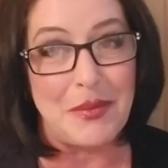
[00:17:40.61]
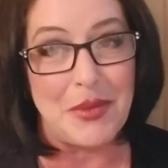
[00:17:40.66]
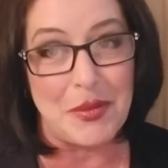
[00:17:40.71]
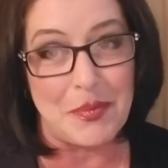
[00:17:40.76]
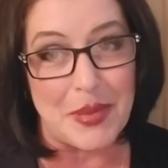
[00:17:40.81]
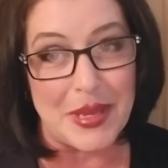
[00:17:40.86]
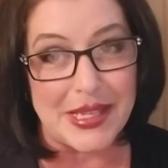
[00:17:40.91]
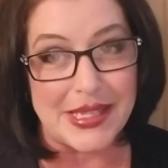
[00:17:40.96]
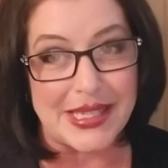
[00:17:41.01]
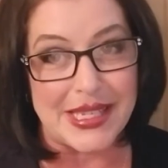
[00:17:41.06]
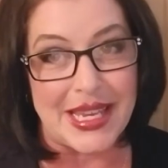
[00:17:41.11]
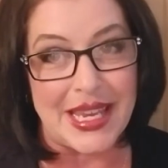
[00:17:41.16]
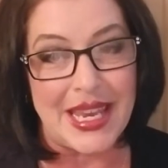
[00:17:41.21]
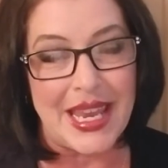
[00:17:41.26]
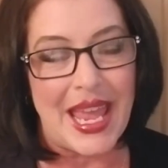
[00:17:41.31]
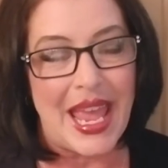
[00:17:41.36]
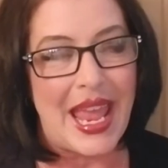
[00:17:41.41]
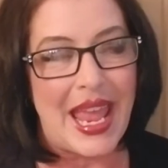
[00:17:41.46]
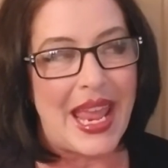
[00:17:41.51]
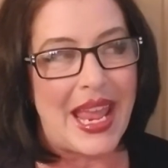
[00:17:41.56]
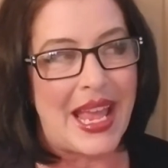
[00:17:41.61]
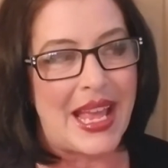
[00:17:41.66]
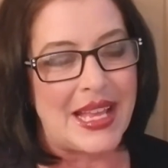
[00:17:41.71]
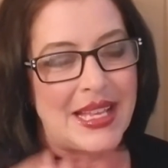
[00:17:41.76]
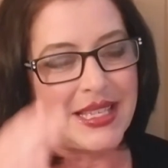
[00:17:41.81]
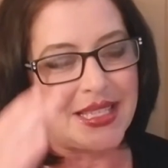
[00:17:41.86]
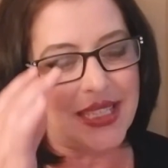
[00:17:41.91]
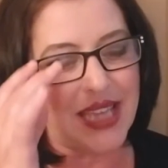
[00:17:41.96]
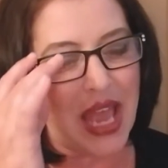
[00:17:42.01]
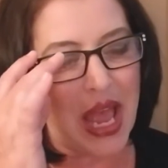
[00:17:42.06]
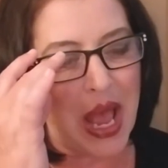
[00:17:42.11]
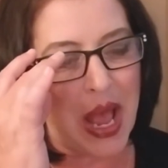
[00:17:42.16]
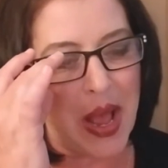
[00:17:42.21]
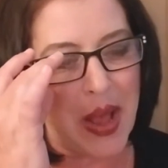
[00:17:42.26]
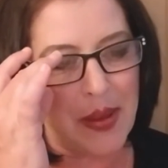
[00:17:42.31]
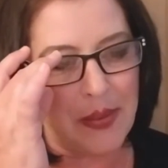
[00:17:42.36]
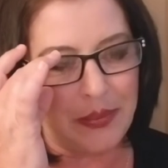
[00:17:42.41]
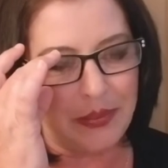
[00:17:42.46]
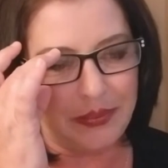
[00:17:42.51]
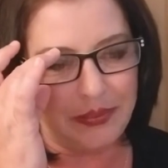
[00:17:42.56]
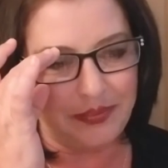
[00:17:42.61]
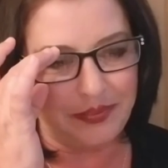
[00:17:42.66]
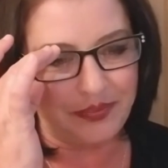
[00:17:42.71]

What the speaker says: me busy. And I